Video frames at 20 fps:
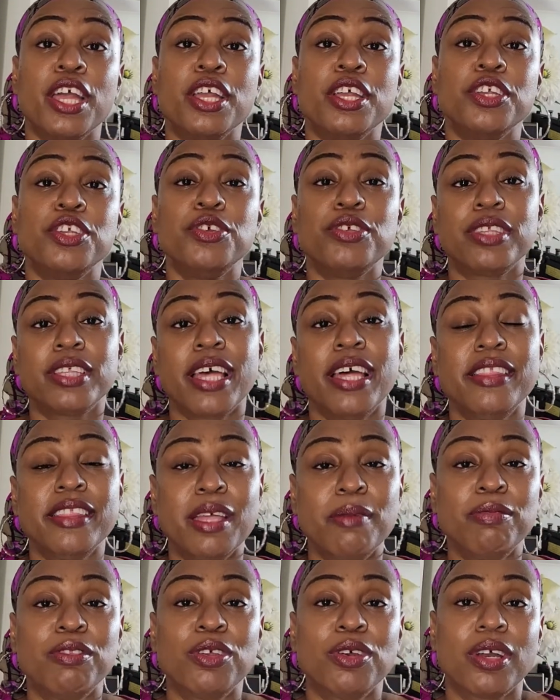you send
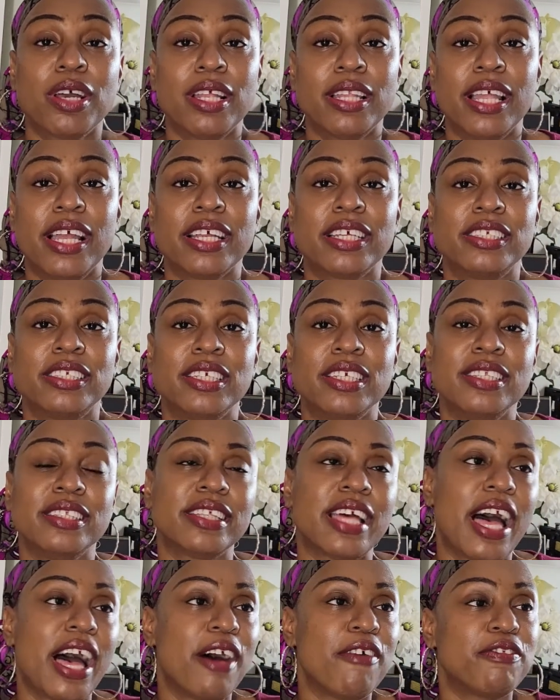them to collections
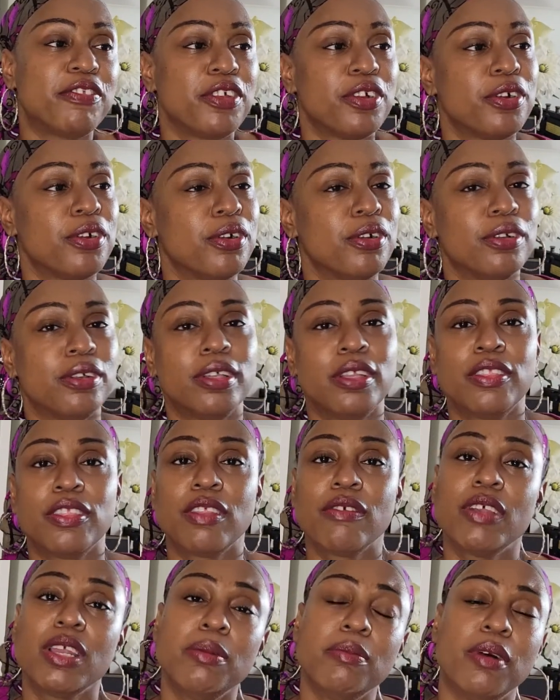after
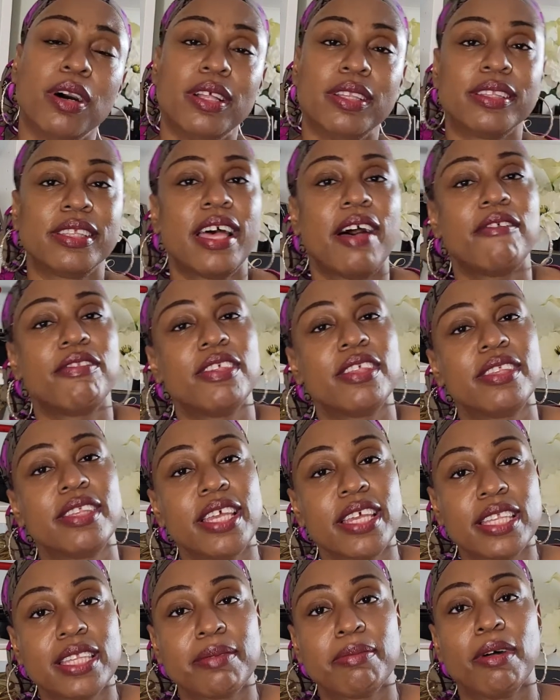3 months, after
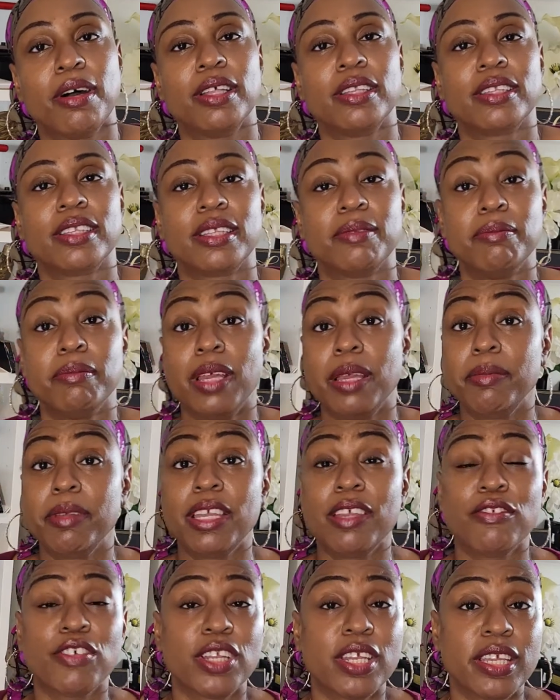6 months, maybe
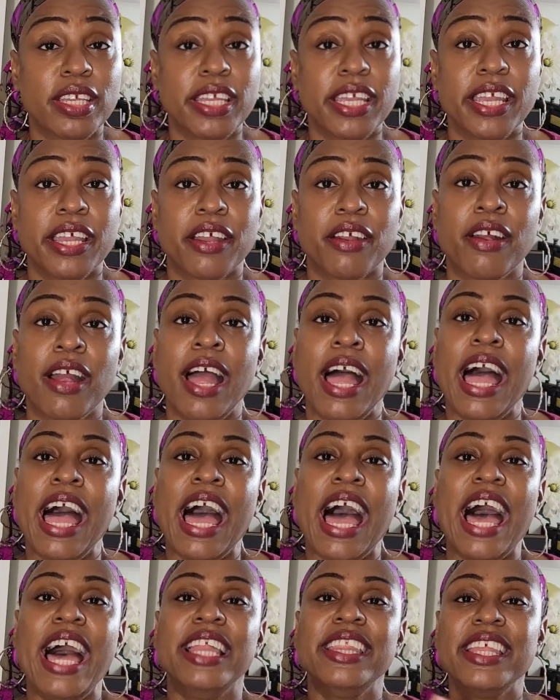even a year.
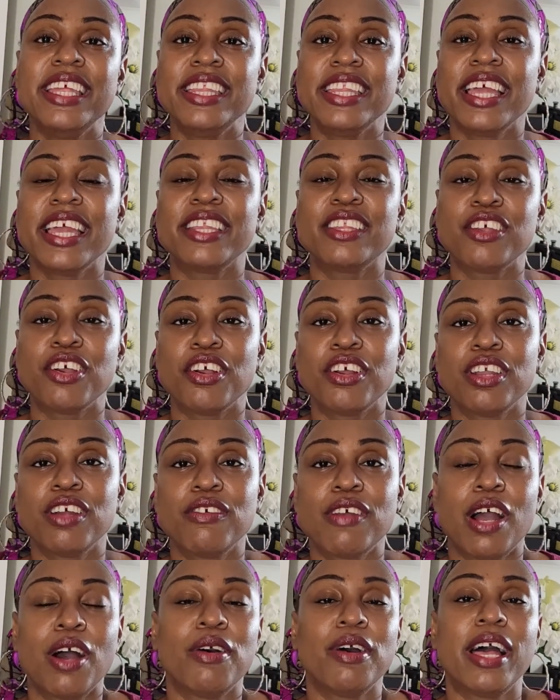And then they turn
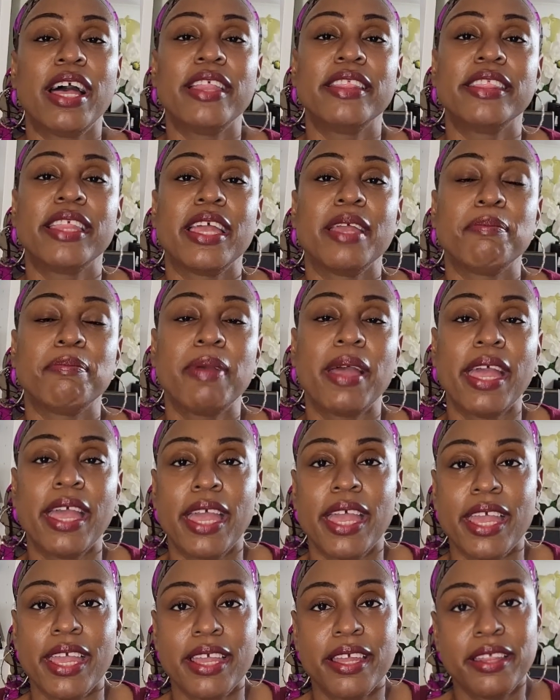around and they
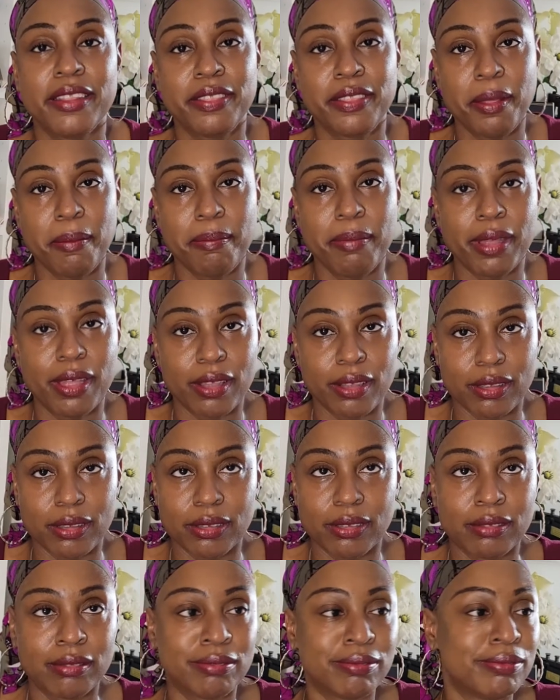pay the
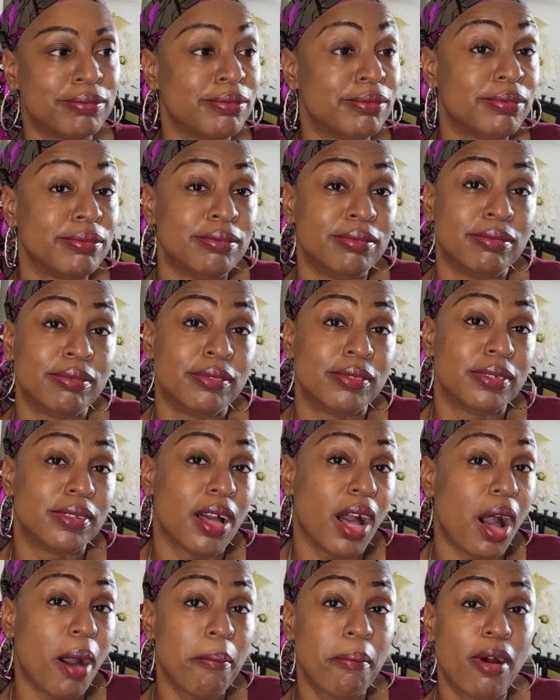bill
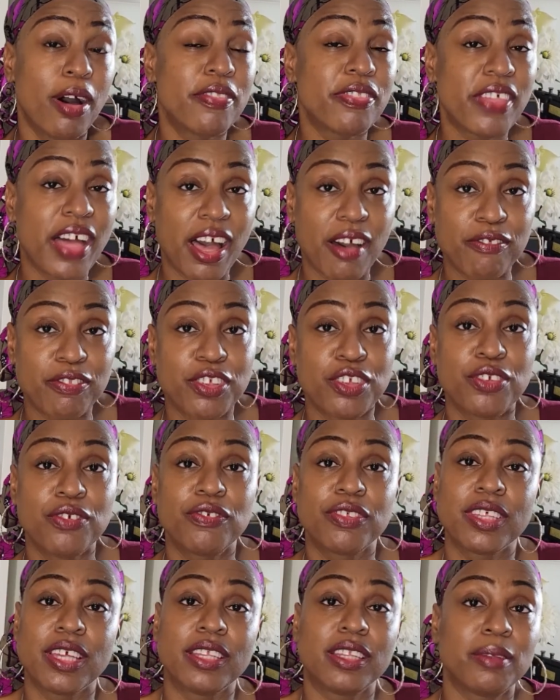a month after you
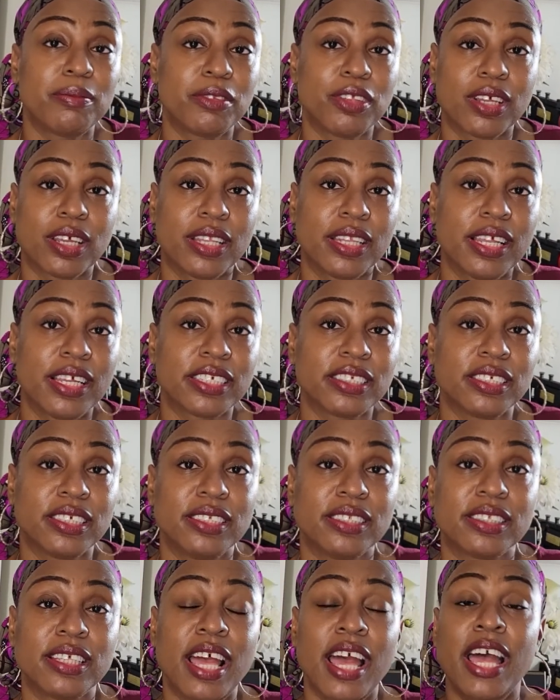send them to
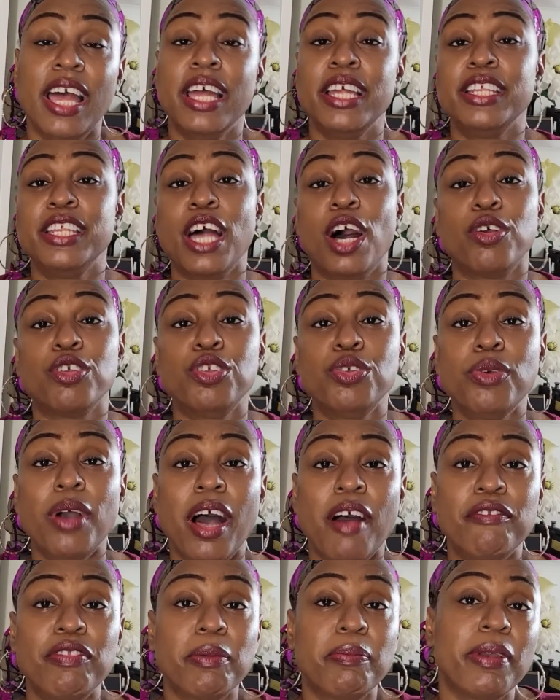collections. Now you
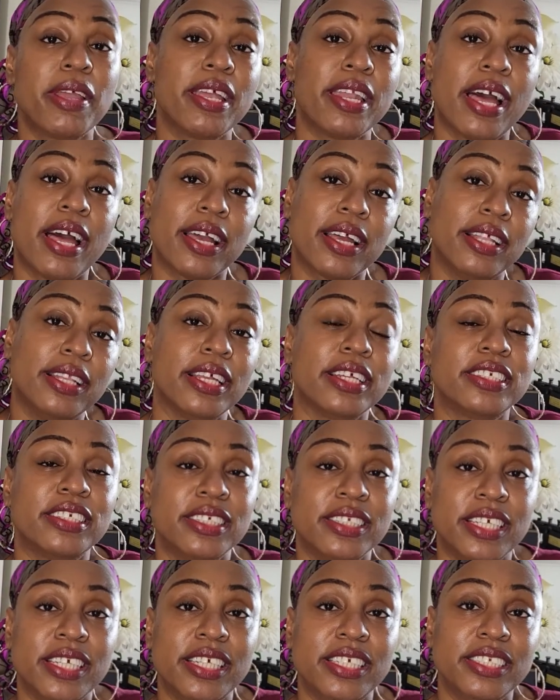have to pay that
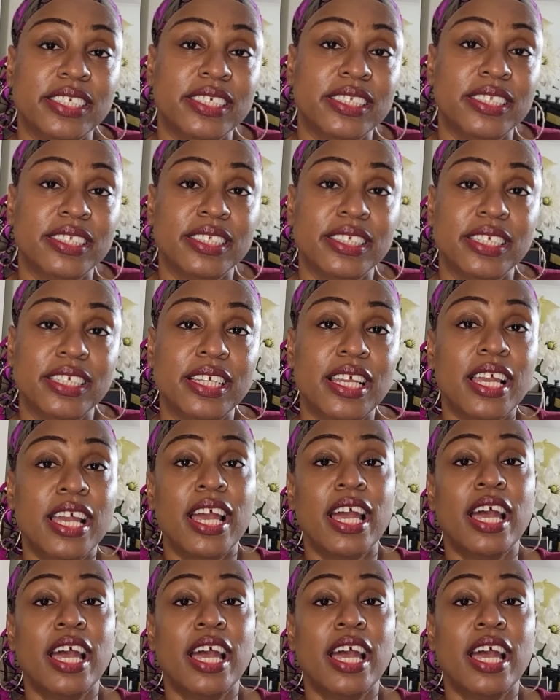collection agency